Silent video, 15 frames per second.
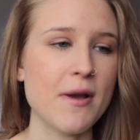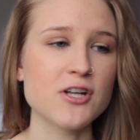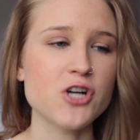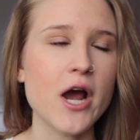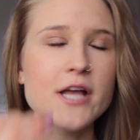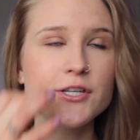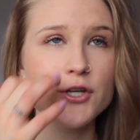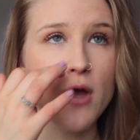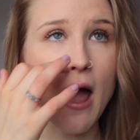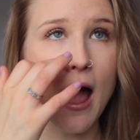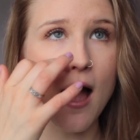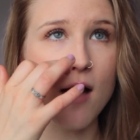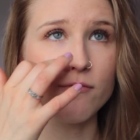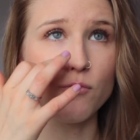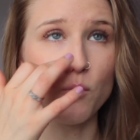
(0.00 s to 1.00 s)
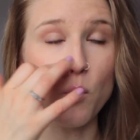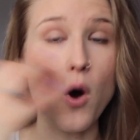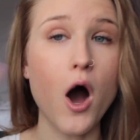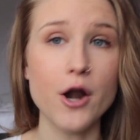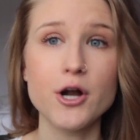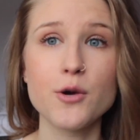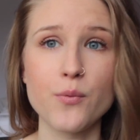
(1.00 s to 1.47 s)
I try to have
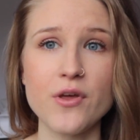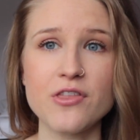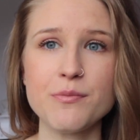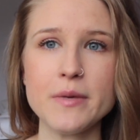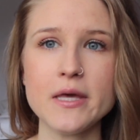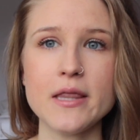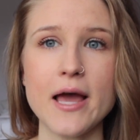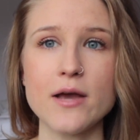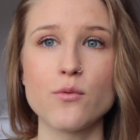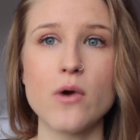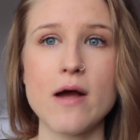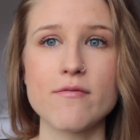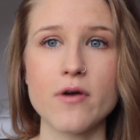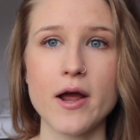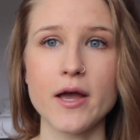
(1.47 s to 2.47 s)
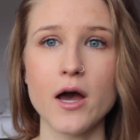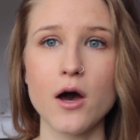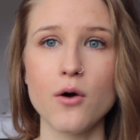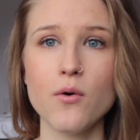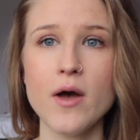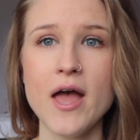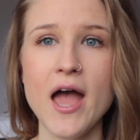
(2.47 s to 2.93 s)
water with me like wherever I
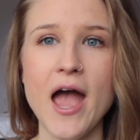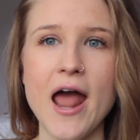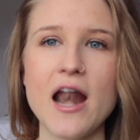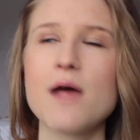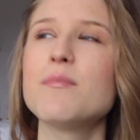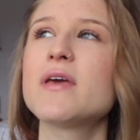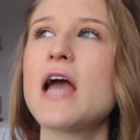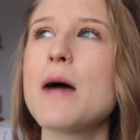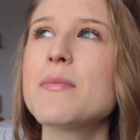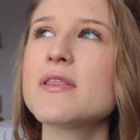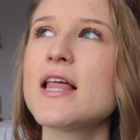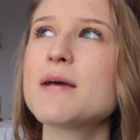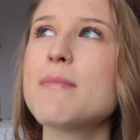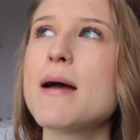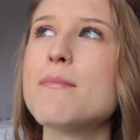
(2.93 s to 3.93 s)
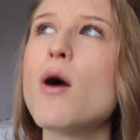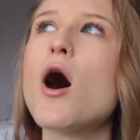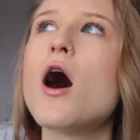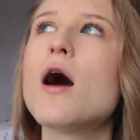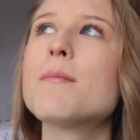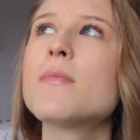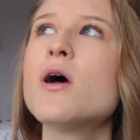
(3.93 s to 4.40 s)
go and I'm becoming like my
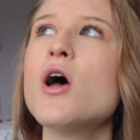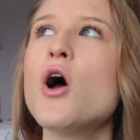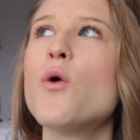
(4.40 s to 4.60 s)
mom